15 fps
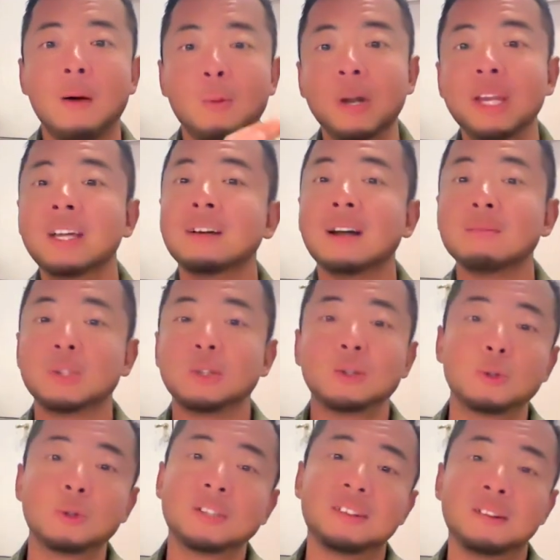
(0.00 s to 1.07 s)
when it comes to
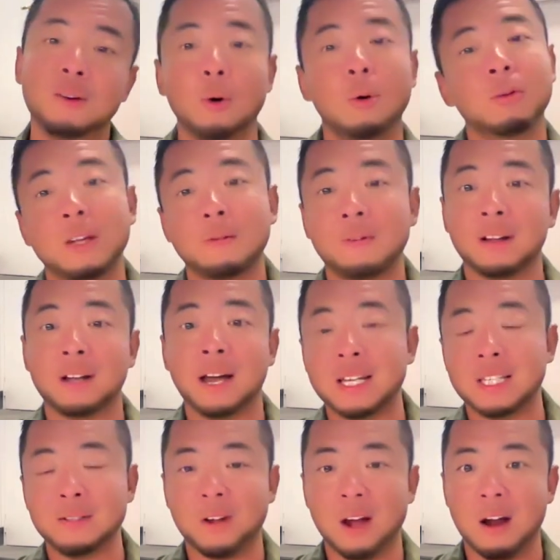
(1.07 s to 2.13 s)
using all different
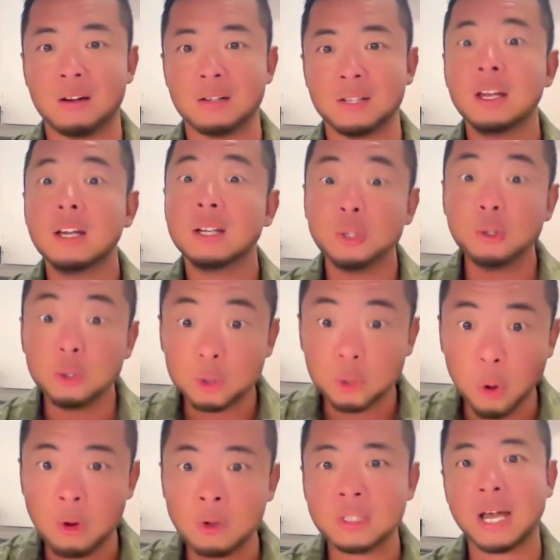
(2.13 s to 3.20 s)
kinds of cards, you
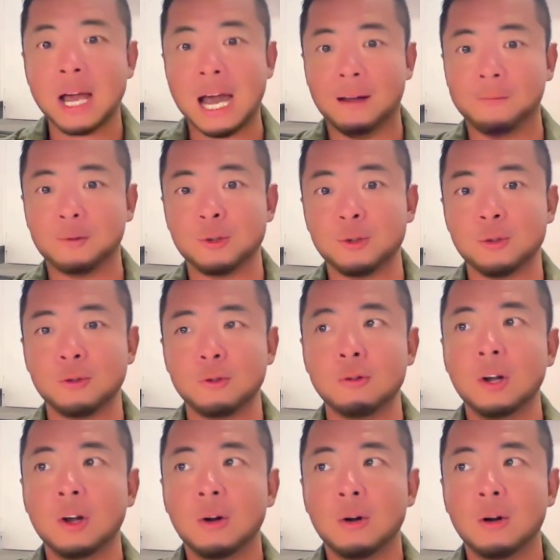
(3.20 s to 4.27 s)
don't have to